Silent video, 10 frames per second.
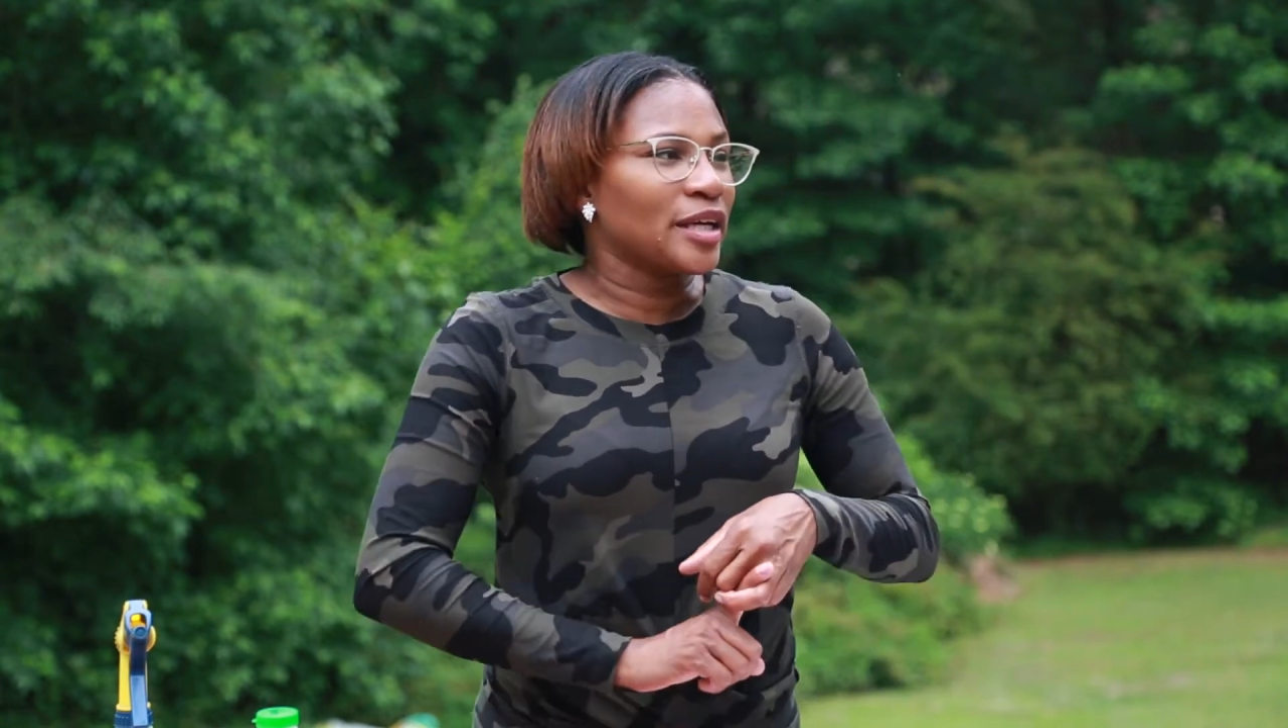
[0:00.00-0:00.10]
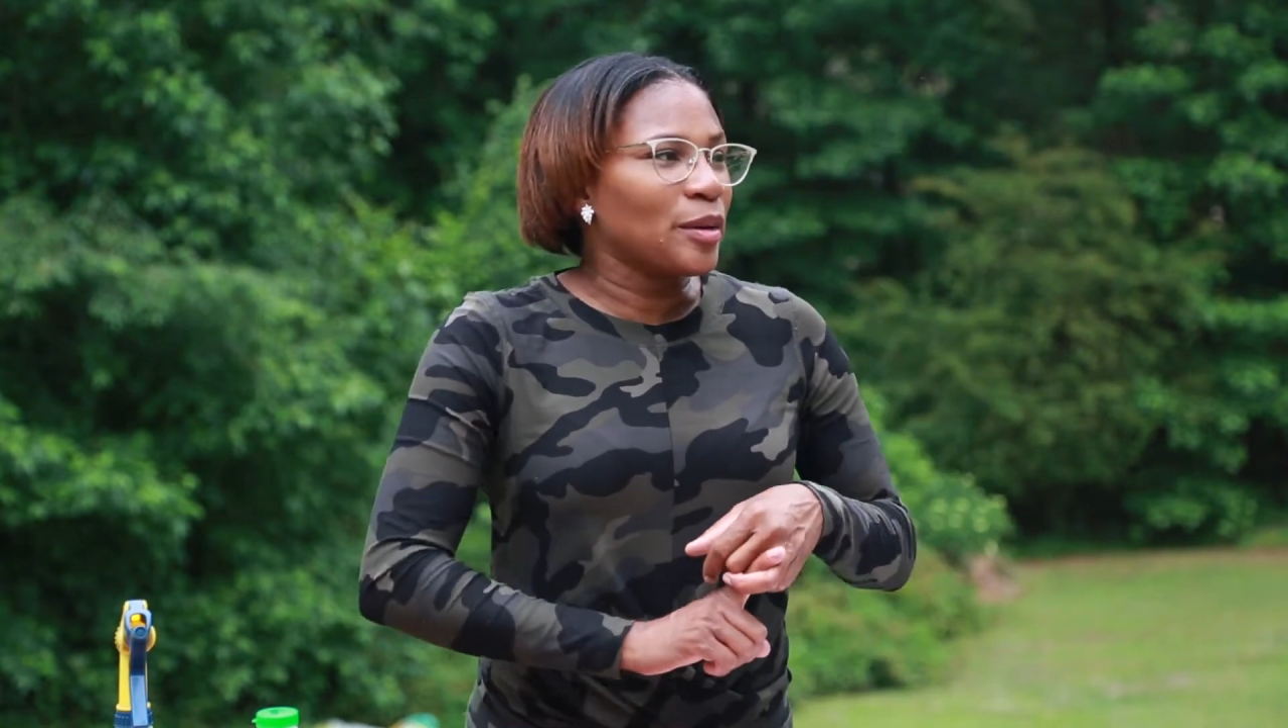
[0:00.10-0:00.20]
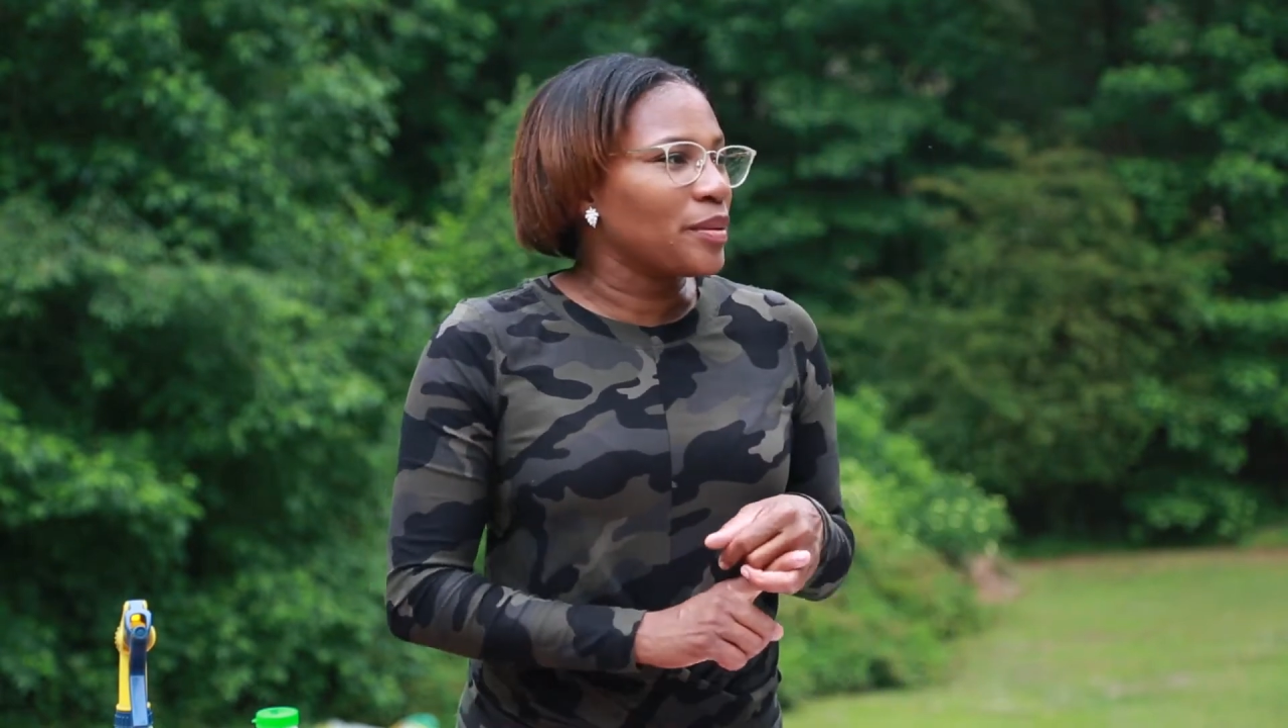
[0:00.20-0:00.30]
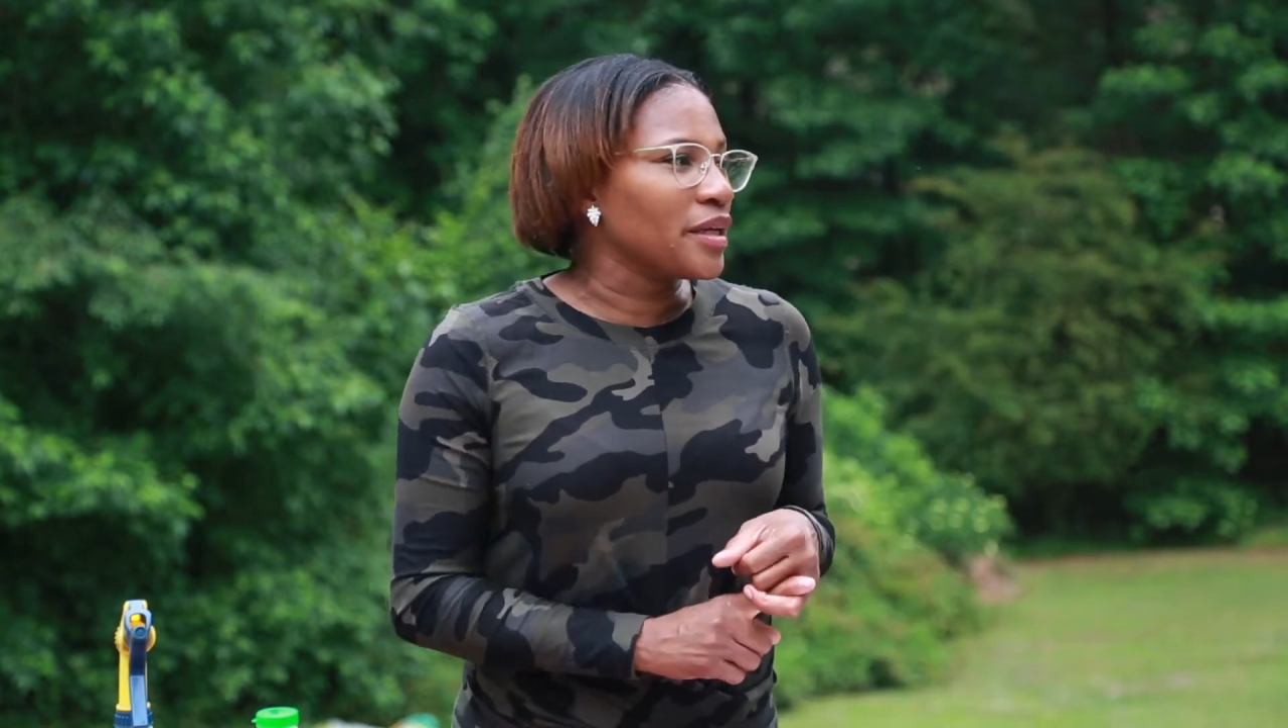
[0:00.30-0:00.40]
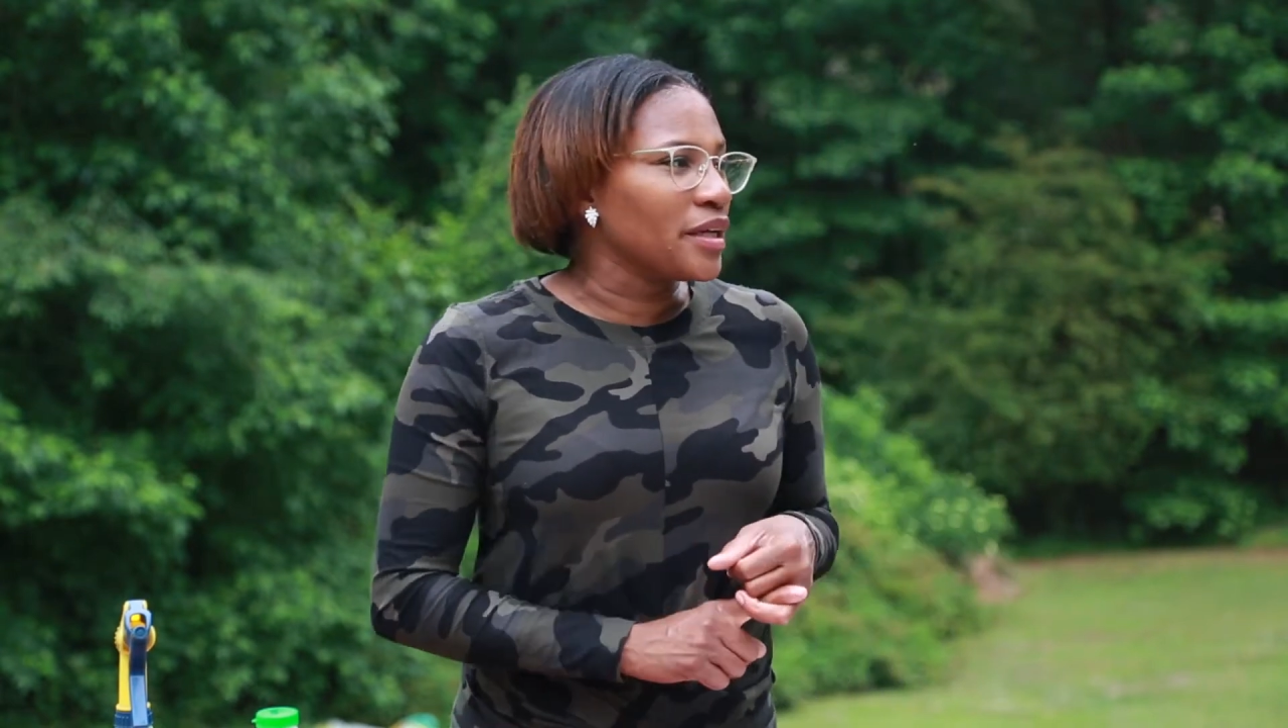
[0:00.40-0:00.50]

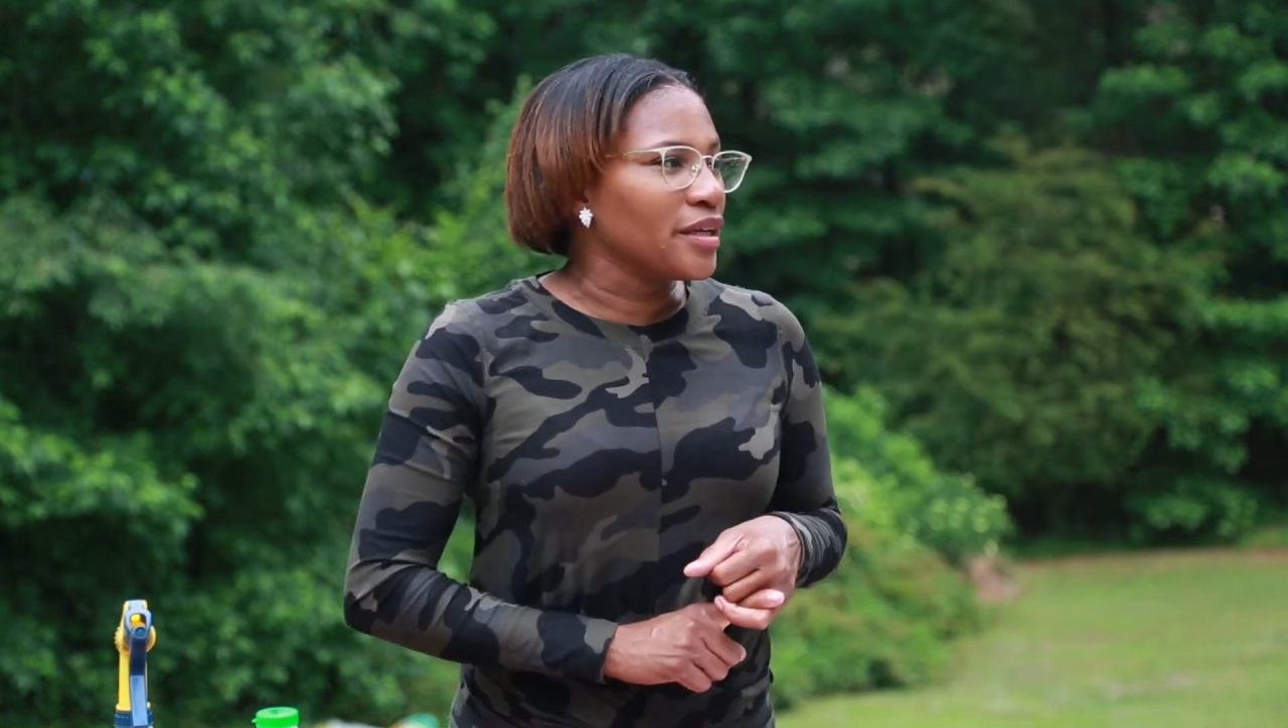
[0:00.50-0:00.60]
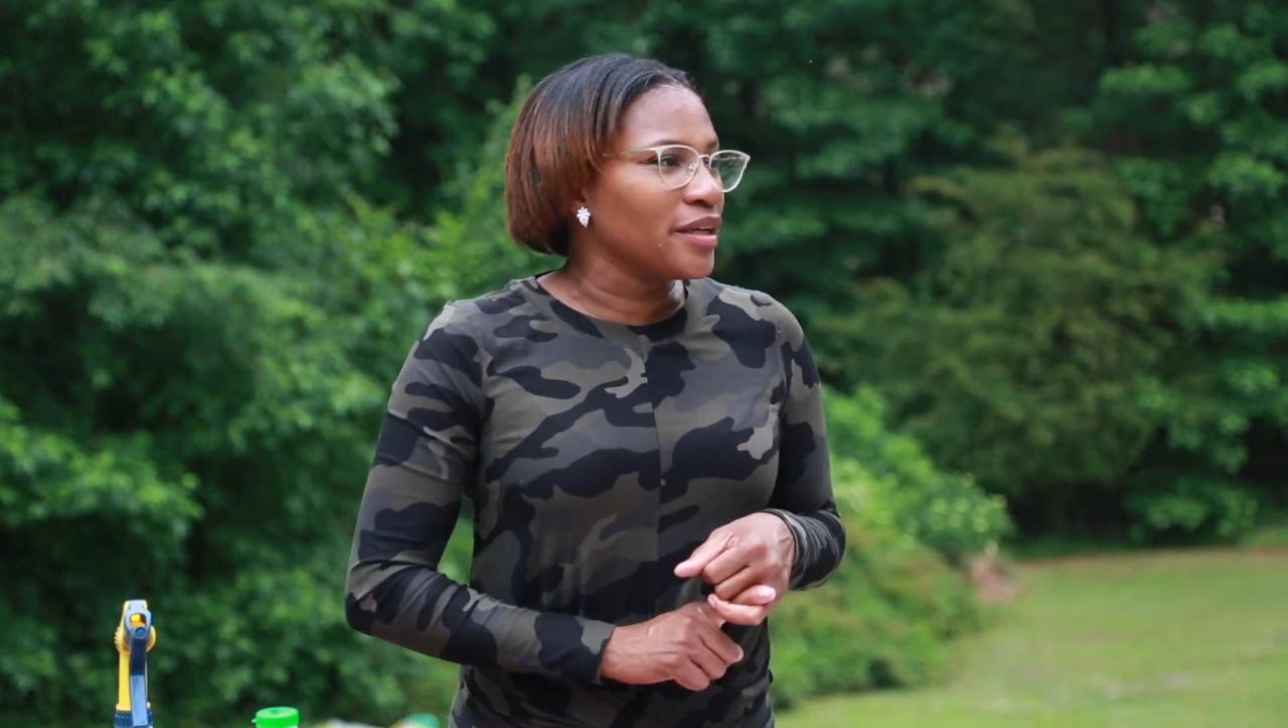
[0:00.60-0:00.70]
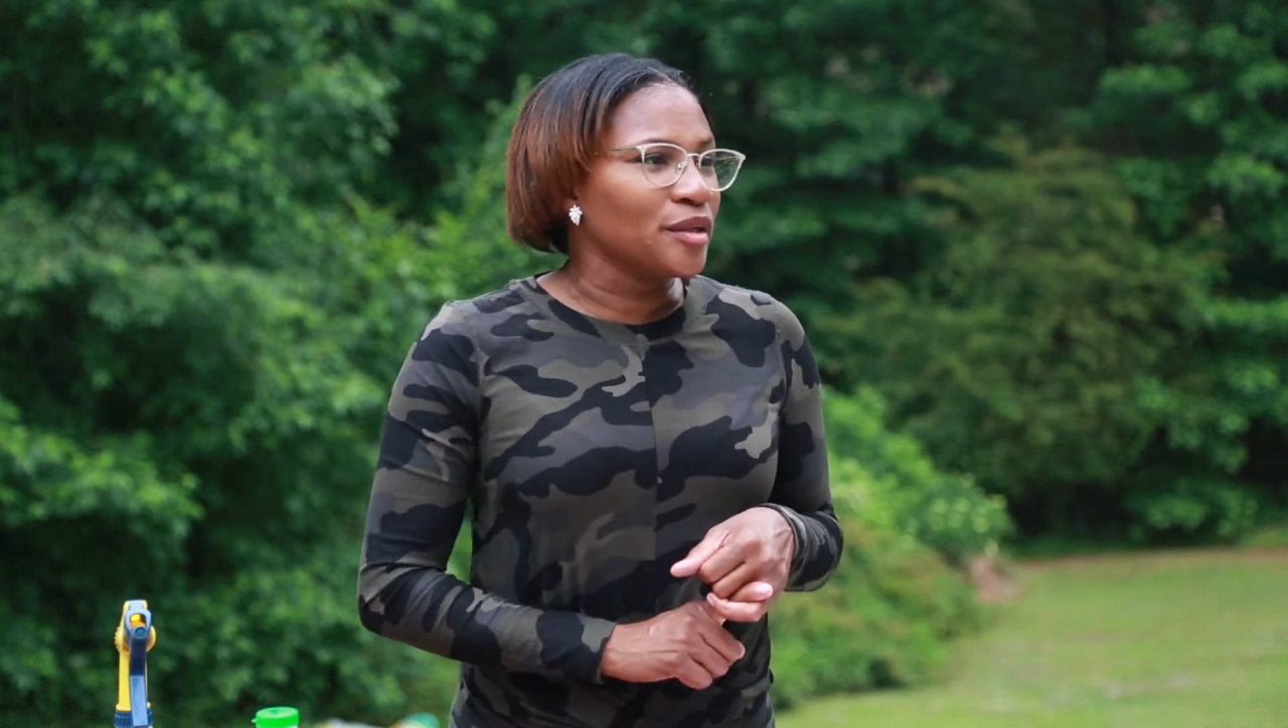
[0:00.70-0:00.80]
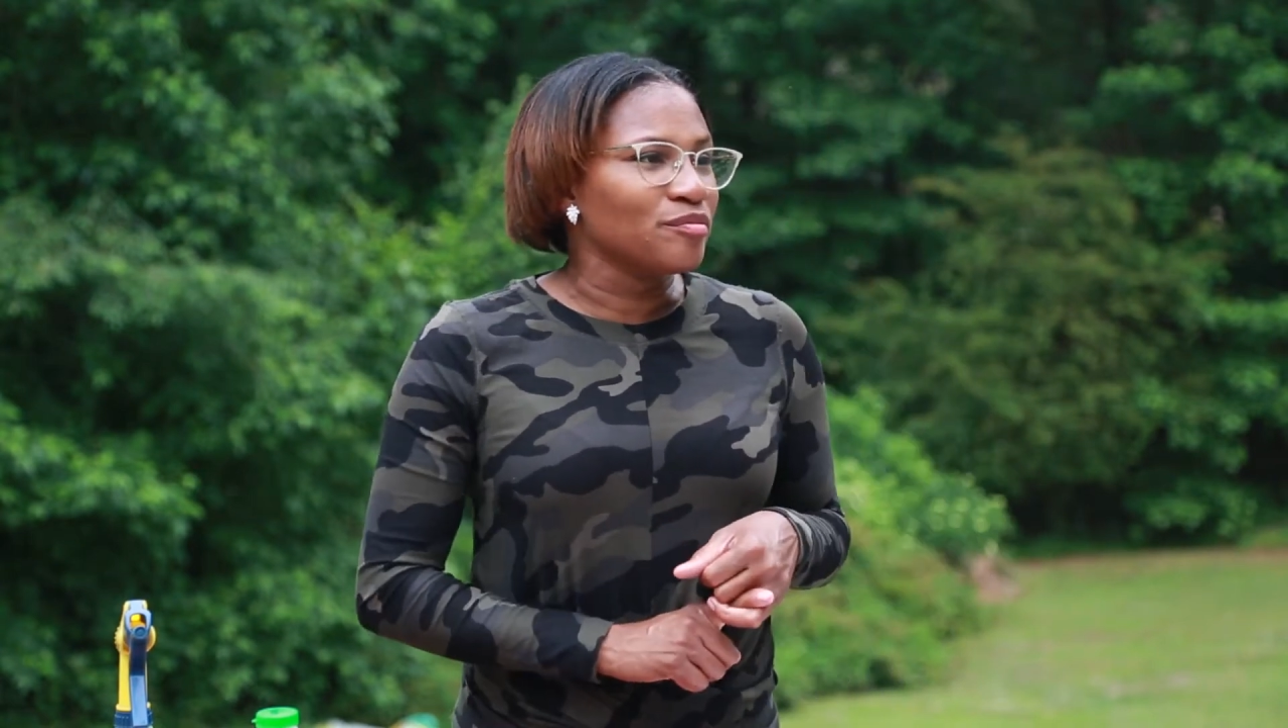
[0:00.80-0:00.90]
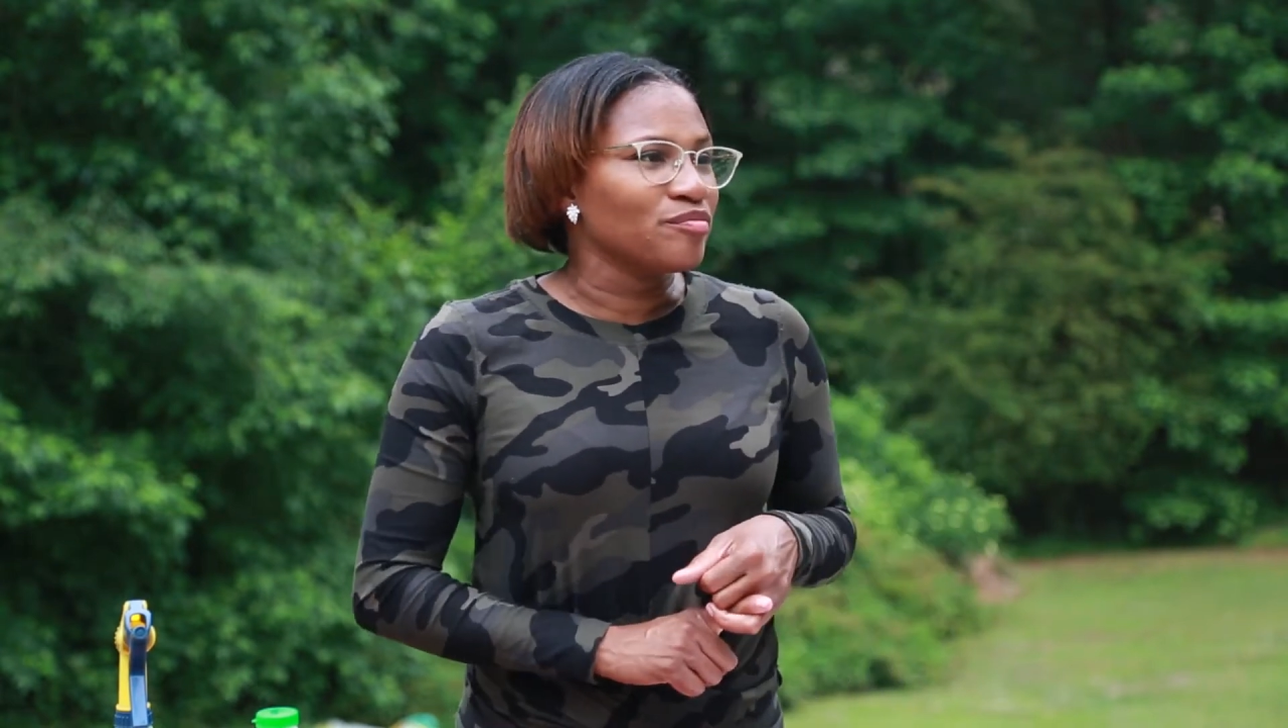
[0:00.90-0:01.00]
could
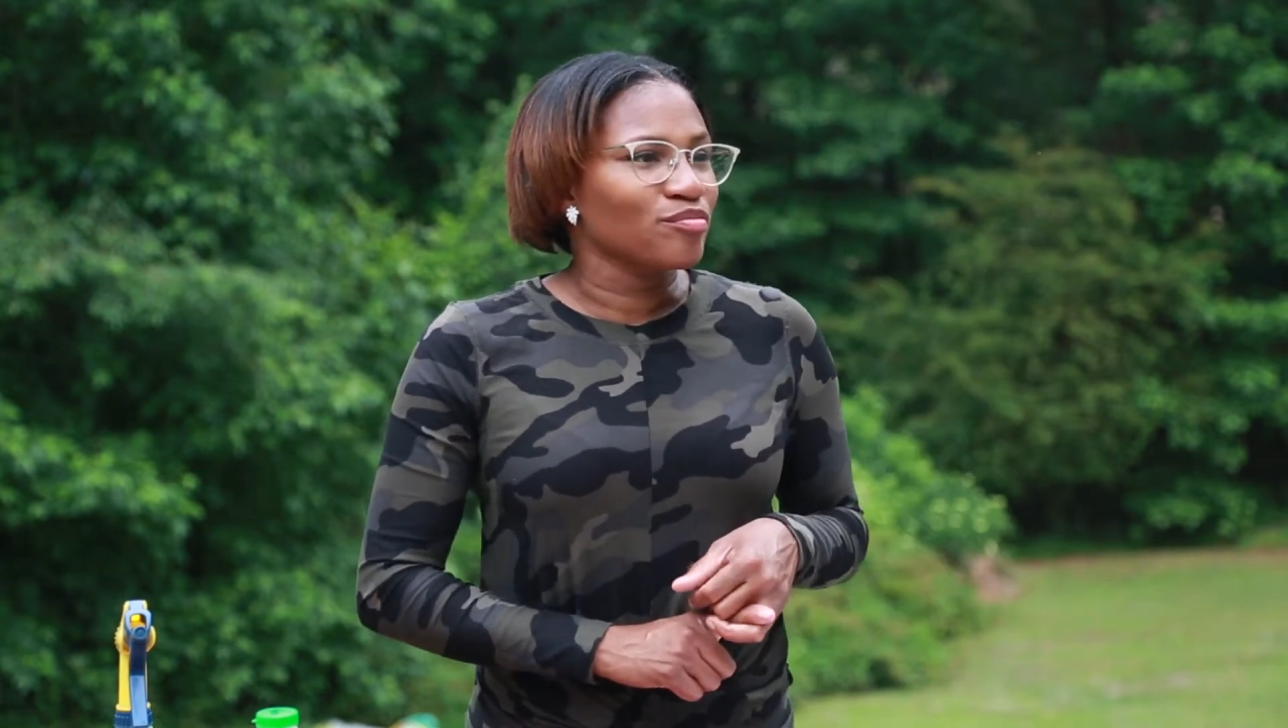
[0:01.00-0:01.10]
be